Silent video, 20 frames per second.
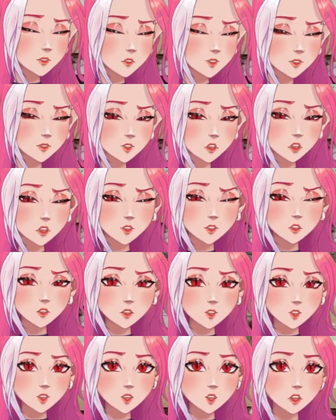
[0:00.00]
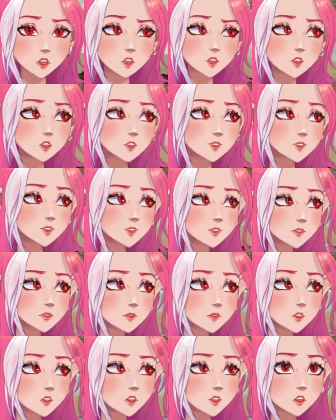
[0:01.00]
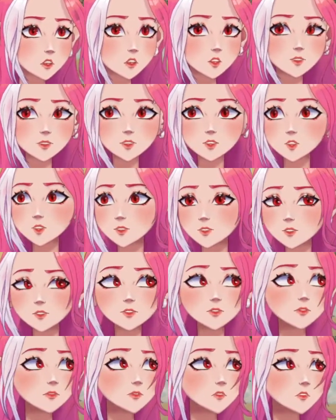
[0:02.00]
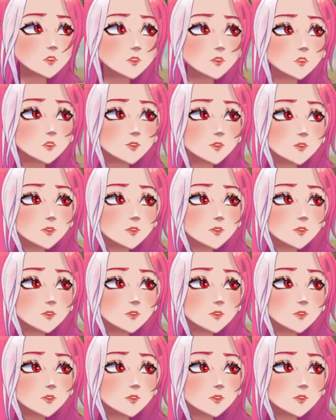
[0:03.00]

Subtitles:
probably make sure we don't get logged out of Foundry while we're working.